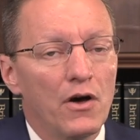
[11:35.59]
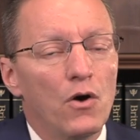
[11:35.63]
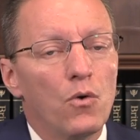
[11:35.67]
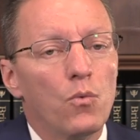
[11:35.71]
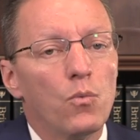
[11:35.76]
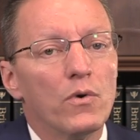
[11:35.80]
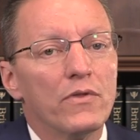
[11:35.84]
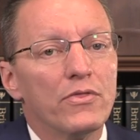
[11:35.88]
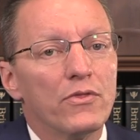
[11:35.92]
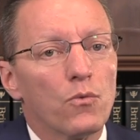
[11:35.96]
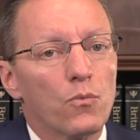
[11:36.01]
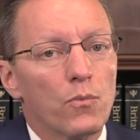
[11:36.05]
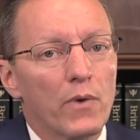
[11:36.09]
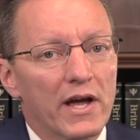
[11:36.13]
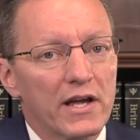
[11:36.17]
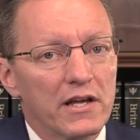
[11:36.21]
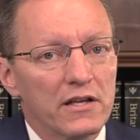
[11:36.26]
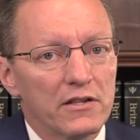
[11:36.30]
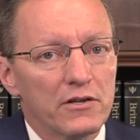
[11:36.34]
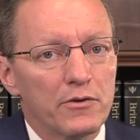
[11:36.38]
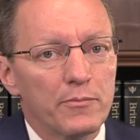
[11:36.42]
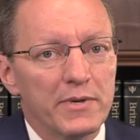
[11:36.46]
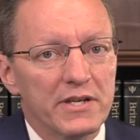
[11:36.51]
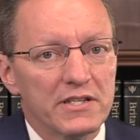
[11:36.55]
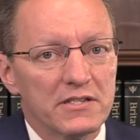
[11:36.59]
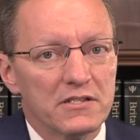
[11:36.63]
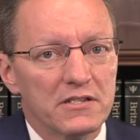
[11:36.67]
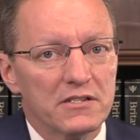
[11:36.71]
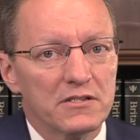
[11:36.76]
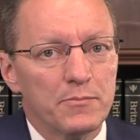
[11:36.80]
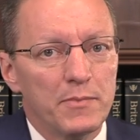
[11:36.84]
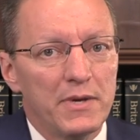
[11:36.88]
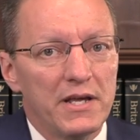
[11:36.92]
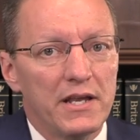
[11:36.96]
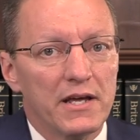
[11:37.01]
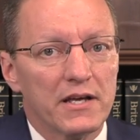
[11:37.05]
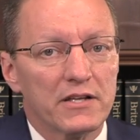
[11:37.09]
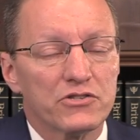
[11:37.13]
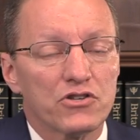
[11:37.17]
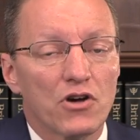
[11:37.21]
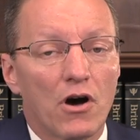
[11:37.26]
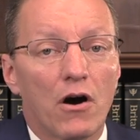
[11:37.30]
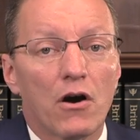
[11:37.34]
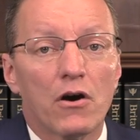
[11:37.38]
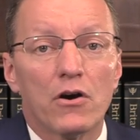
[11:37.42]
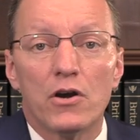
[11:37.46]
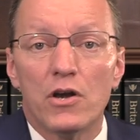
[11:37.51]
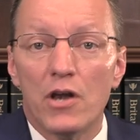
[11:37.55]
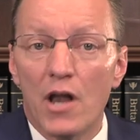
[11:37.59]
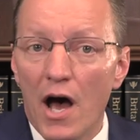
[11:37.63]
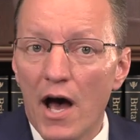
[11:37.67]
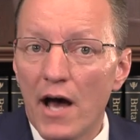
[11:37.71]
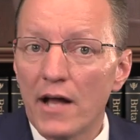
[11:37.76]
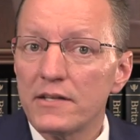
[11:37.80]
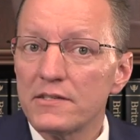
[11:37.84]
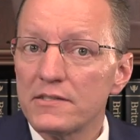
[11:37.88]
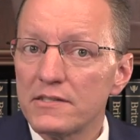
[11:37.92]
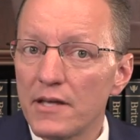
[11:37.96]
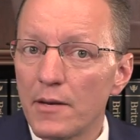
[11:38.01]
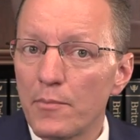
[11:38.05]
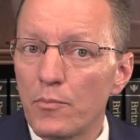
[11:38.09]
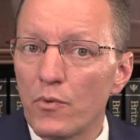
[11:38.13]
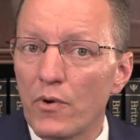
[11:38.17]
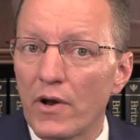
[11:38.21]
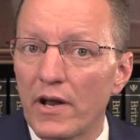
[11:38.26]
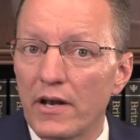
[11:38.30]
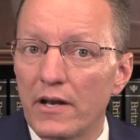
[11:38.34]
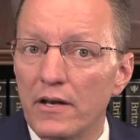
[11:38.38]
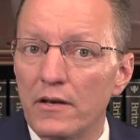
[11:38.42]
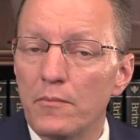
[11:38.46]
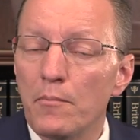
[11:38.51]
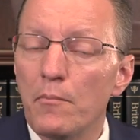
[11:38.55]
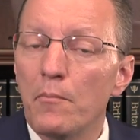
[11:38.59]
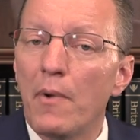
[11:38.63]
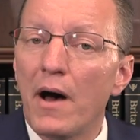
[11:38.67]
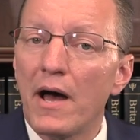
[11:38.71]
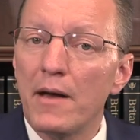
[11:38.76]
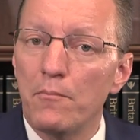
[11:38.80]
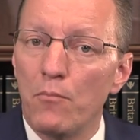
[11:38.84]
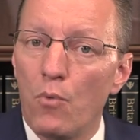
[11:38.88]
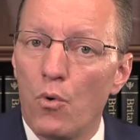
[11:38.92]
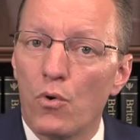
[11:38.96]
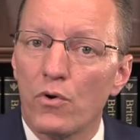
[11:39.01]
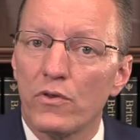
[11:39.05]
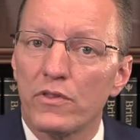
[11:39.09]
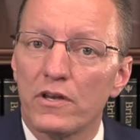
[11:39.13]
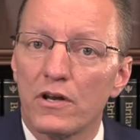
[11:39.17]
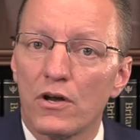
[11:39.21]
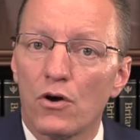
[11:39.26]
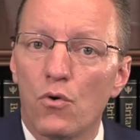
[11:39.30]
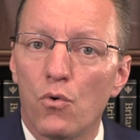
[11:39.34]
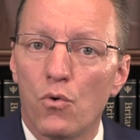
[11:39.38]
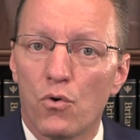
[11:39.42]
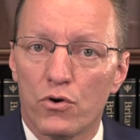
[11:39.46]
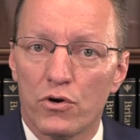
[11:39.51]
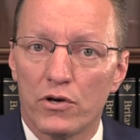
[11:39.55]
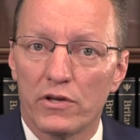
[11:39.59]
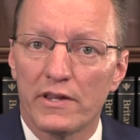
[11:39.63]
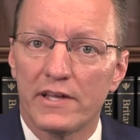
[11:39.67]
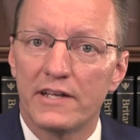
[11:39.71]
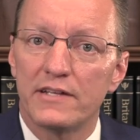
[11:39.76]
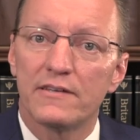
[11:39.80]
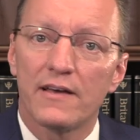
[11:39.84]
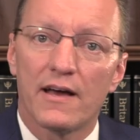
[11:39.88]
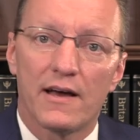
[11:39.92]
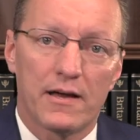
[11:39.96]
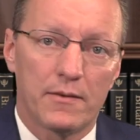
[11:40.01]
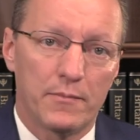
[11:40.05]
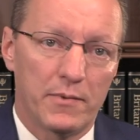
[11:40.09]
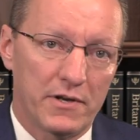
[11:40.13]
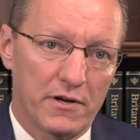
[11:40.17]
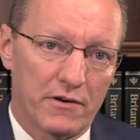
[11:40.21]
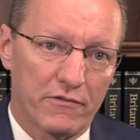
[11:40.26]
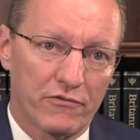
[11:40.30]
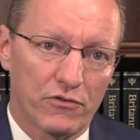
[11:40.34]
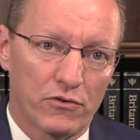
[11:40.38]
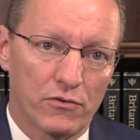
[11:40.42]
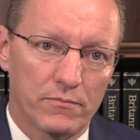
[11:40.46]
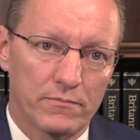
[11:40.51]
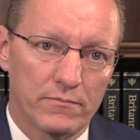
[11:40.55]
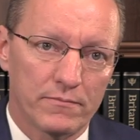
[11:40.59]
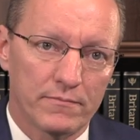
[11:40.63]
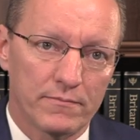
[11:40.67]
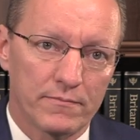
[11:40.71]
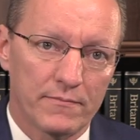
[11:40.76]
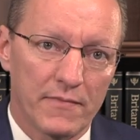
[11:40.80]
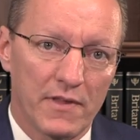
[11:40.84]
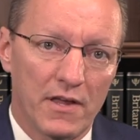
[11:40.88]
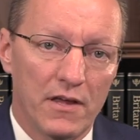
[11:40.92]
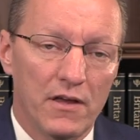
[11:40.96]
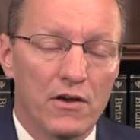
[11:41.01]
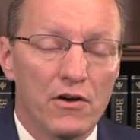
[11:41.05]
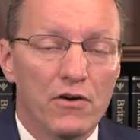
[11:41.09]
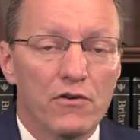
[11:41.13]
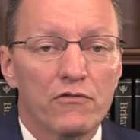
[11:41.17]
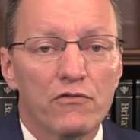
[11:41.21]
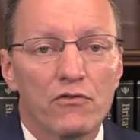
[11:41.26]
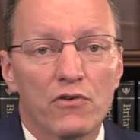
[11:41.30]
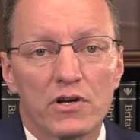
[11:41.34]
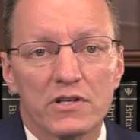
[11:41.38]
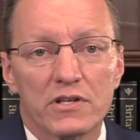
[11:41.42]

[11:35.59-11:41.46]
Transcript: when the regular business meetings are not separated by more than a quarterly time interval. For